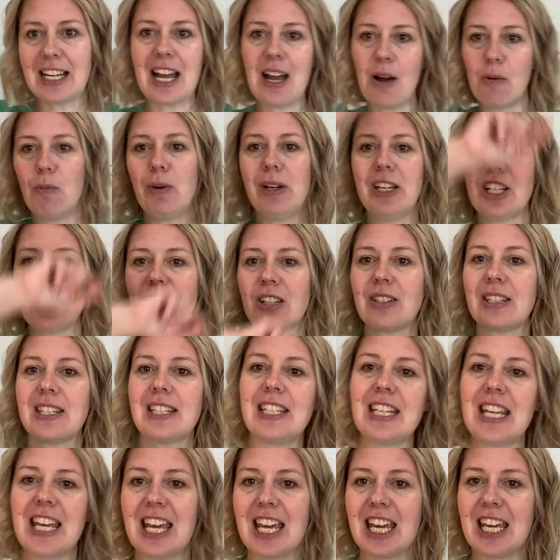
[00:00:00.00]
And we shall
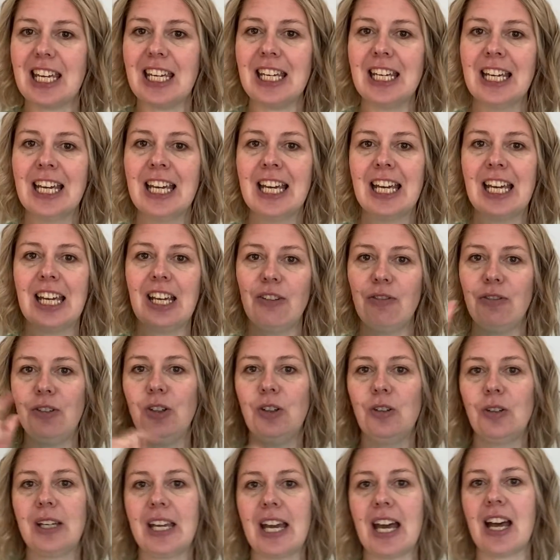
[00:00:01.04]
see if
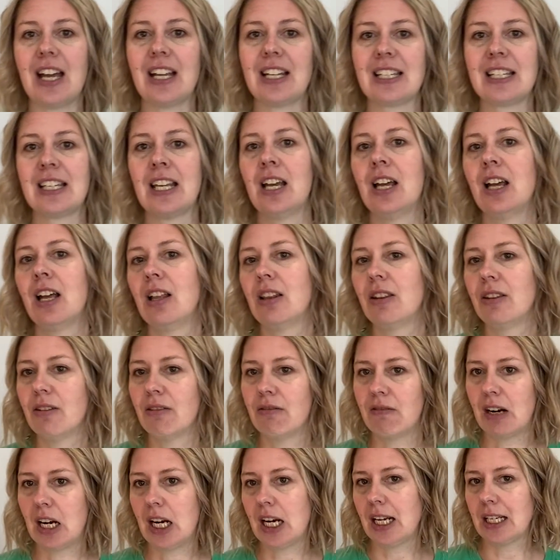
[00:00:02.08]
you get the
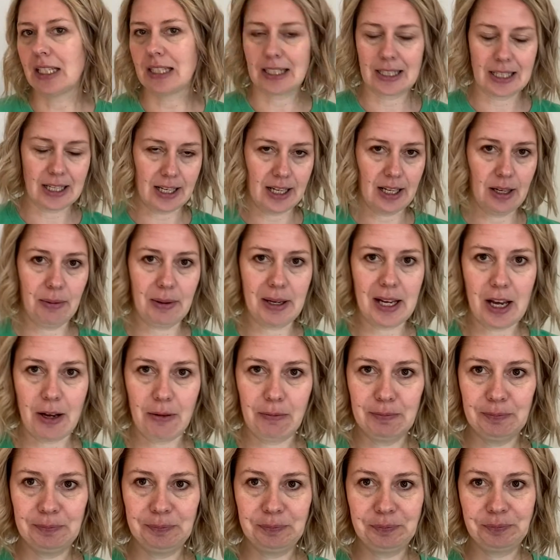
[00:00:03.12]
right answer. Here we go.
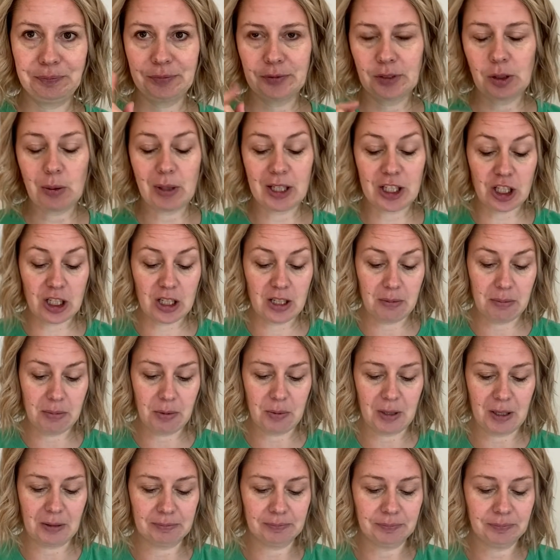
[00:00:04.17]
Question number
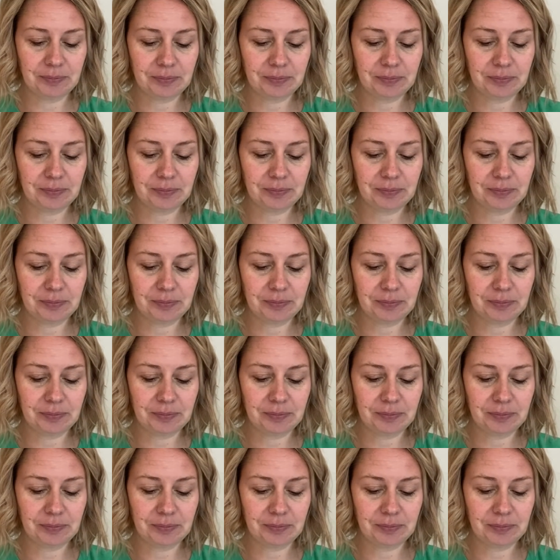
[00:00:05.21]
1.